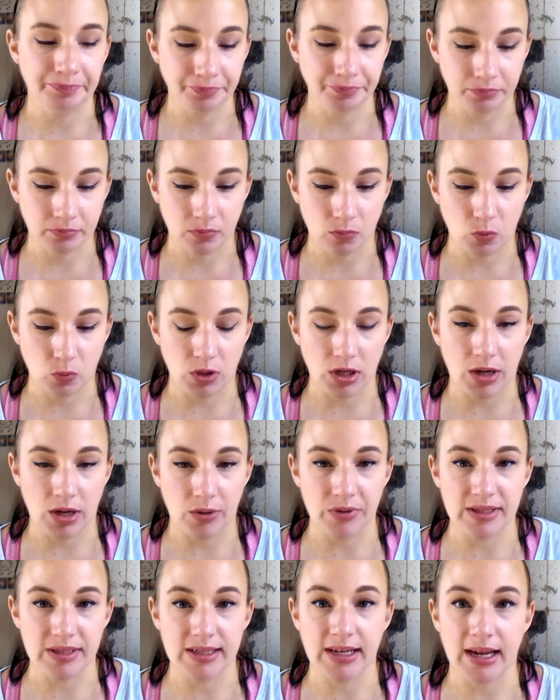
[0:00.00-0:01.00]
When I
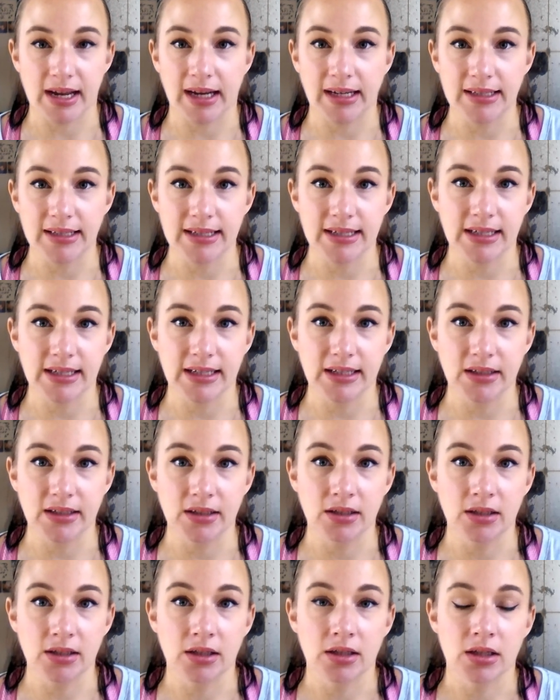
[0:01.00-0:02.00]
was 19,
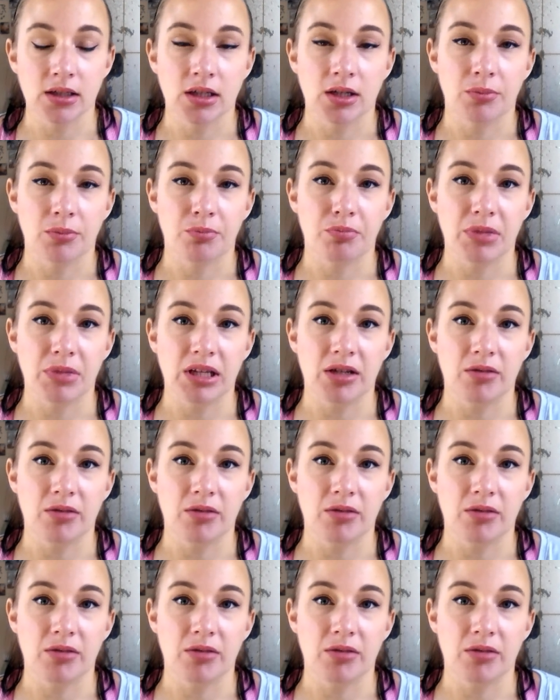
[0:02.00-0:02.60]
me